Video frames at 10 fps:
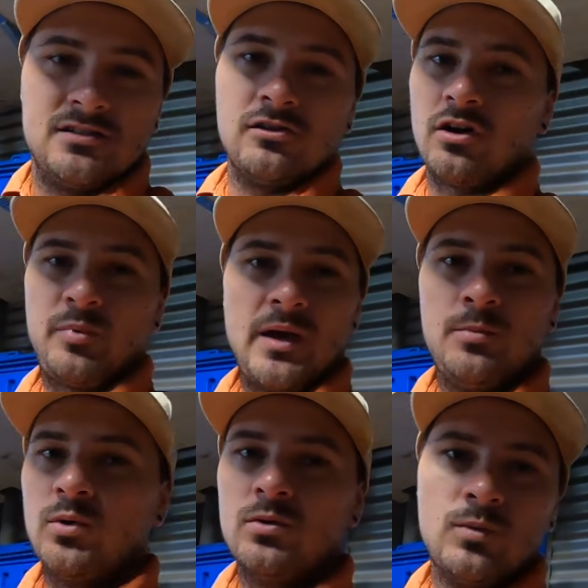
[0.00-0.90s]
A lot of
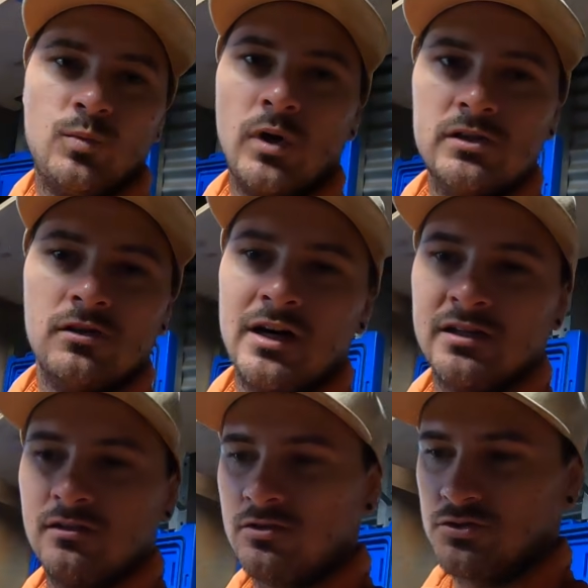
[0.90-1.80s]
people won't
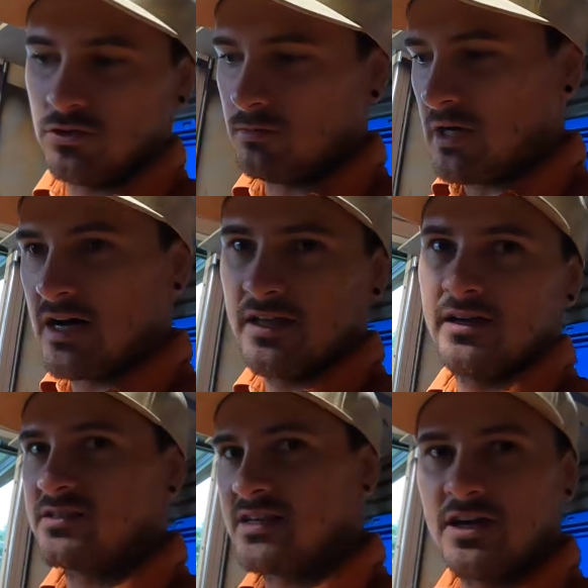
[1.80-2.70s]
like a long drawbar.
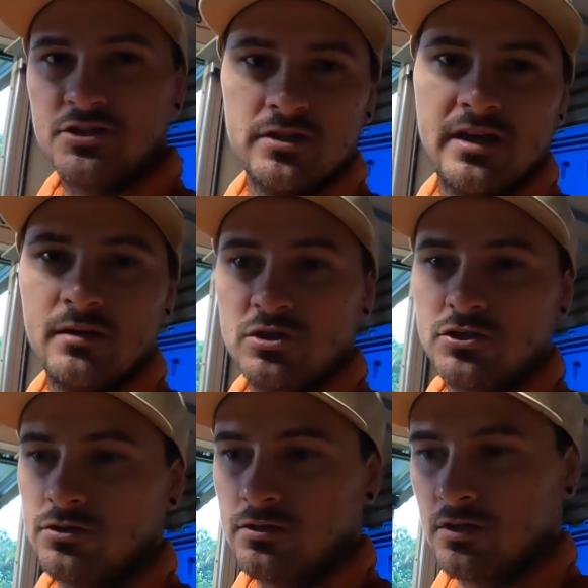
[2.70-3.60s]
They'll say I should have kept it
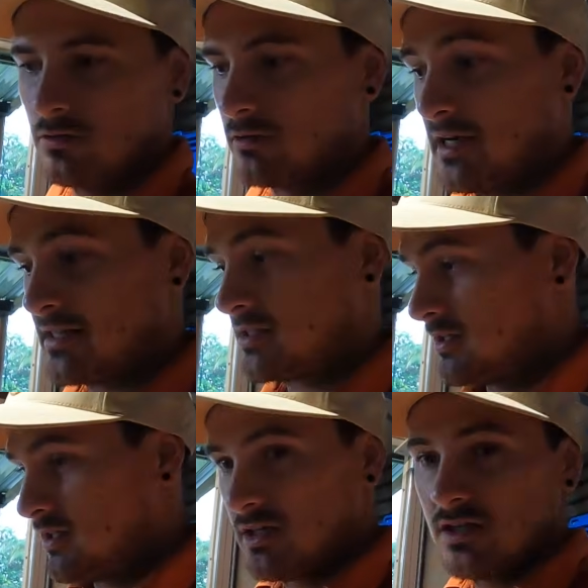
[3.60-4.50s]
shorter, all the rest.
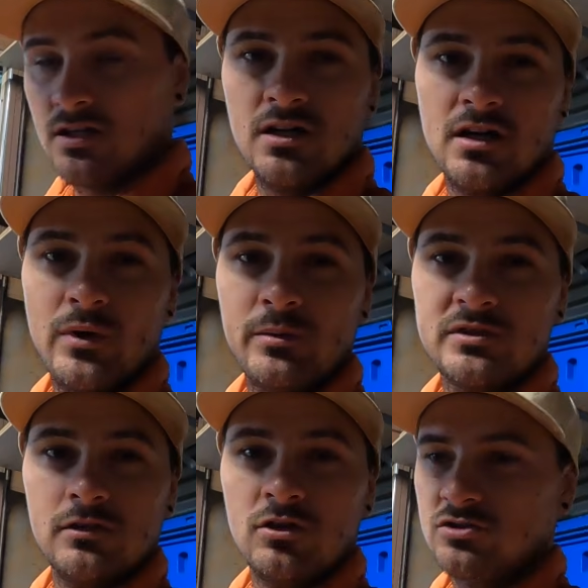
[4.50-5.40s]
I went
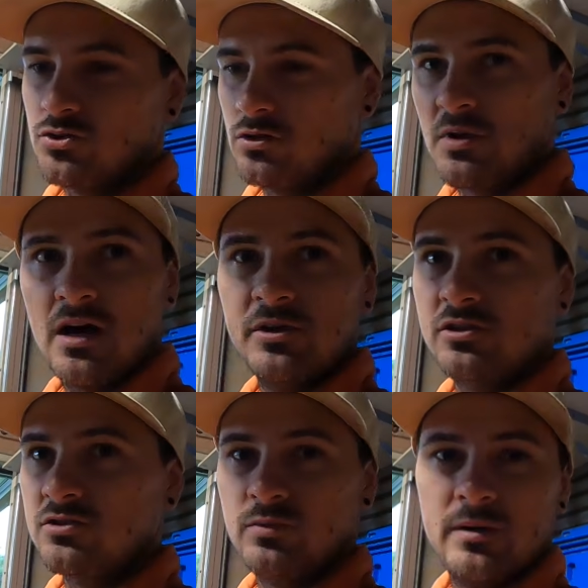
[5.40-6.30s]
with the long drawbar
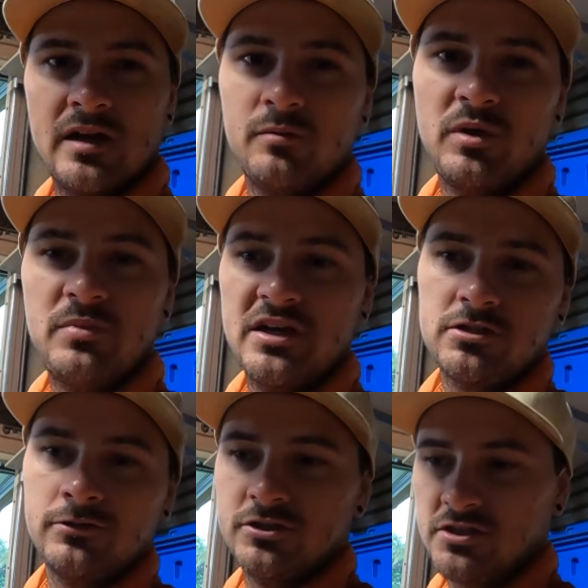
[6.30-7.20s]
because we're going to be
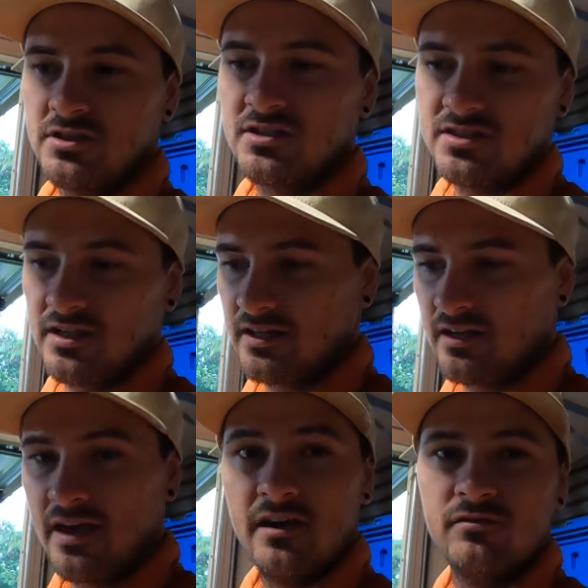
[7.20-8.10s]
beach launching this
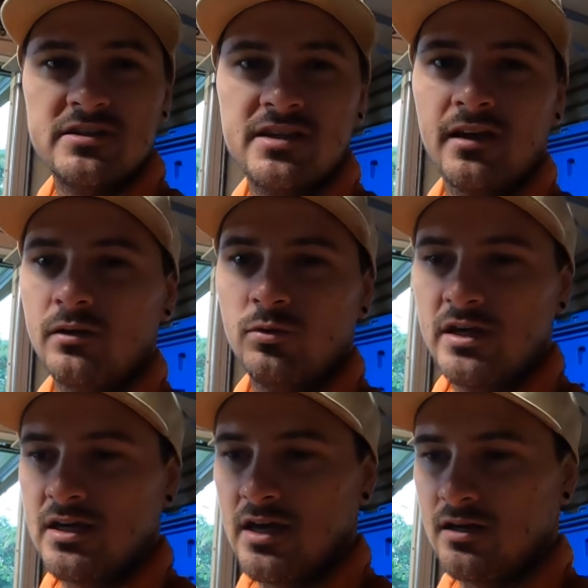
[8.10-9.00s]
thing every second
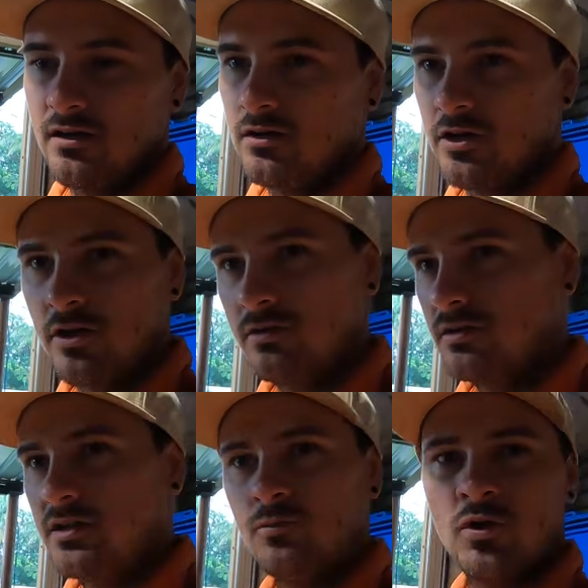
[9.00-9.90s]
weekend.
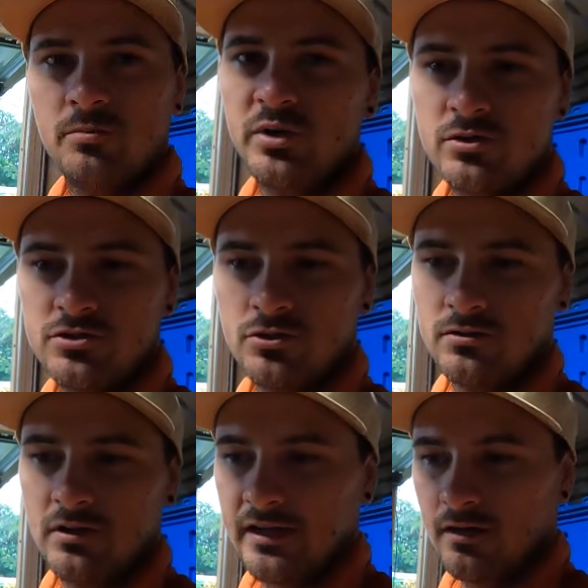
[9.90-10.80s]
Didn't want to build
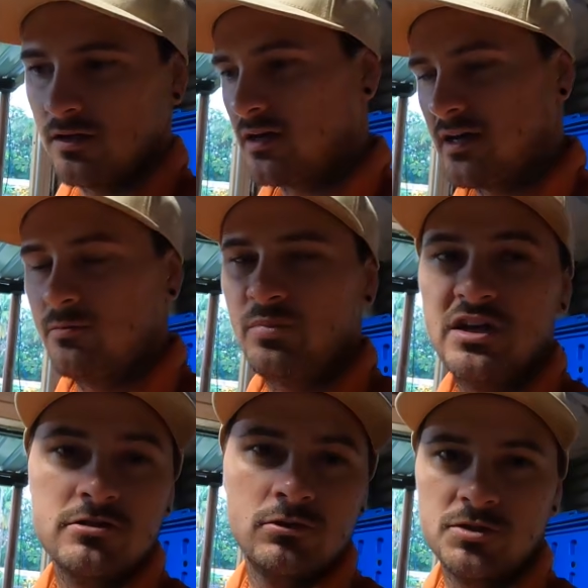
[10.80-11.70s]
a
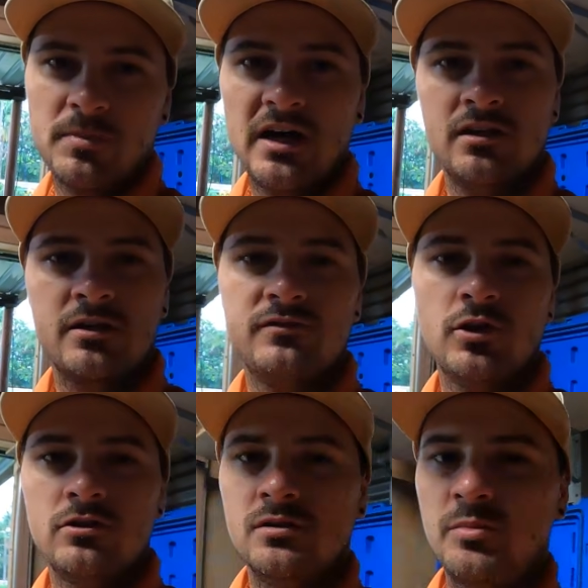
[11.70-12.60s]
beach launch bar like we've
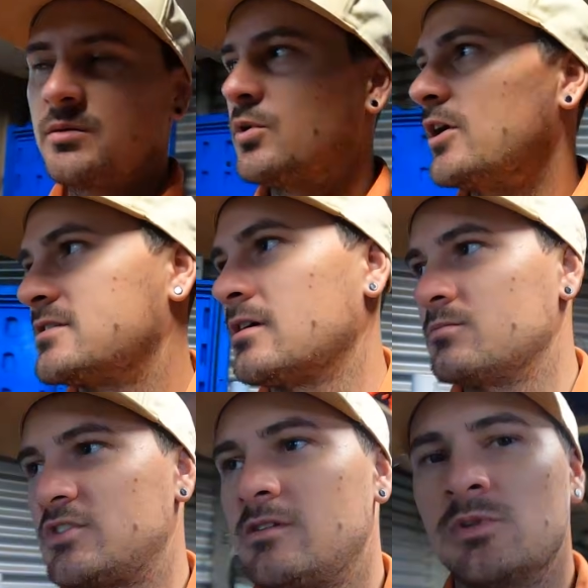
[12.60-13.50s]
got on the big boat,
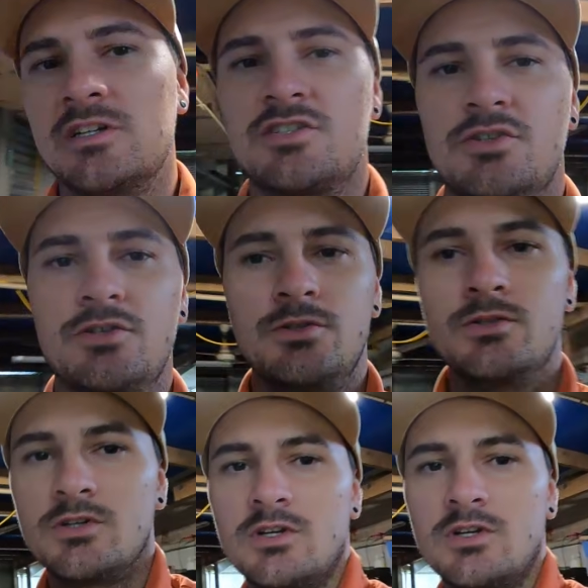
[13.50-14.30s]
something similar to